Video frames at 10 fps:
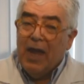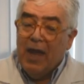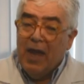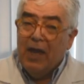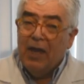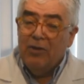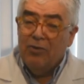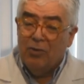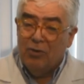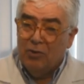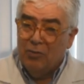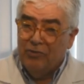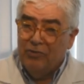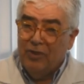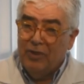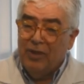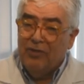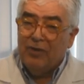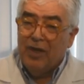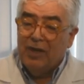and you can do a CT
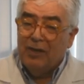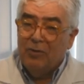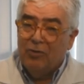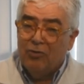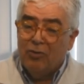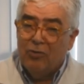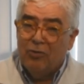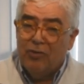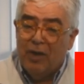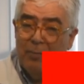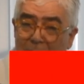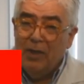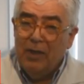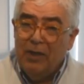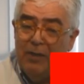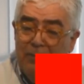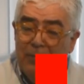scan to be sure there's not a bleed,